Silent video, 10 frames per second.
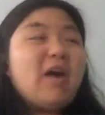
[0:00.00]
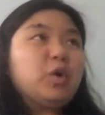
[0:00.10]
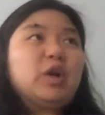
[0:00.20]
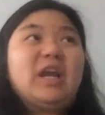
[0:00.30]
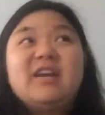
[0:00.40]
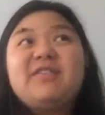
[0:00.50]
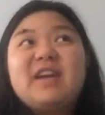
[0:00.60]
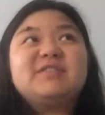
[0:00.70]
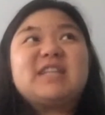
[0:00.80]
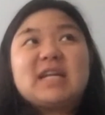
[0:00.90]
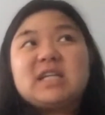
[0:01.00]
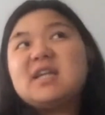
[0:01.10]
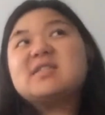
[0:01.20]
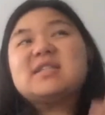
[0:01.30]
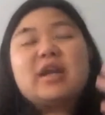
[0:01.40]
the novel or
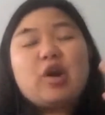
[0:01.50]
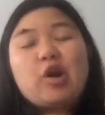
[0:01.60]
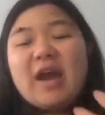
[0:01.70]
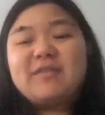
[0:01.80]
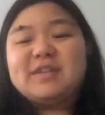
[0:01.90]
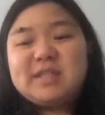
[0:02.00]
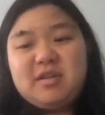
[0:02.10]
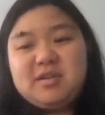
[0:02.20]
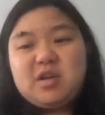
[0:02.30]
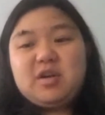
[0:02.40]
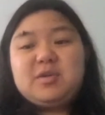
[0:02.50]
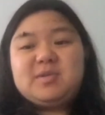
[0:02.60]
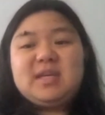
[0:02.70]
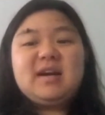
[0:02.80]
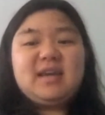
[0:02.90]
innovative techniques that our
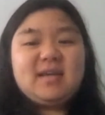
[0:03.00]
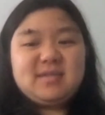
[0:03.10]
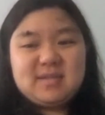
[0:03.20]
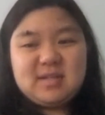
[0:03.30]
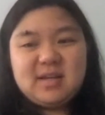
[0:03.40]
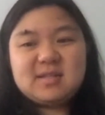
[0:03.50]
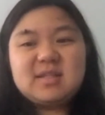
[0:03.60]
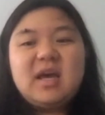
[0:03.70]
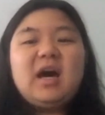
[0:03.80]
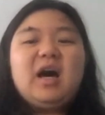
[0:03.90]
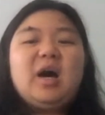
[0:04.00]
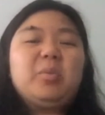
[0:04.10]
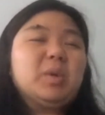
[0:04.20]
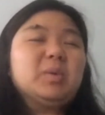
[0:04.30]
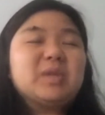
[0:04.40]
adversaries are using against
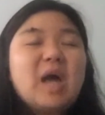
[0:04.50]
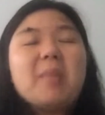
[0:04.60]
us.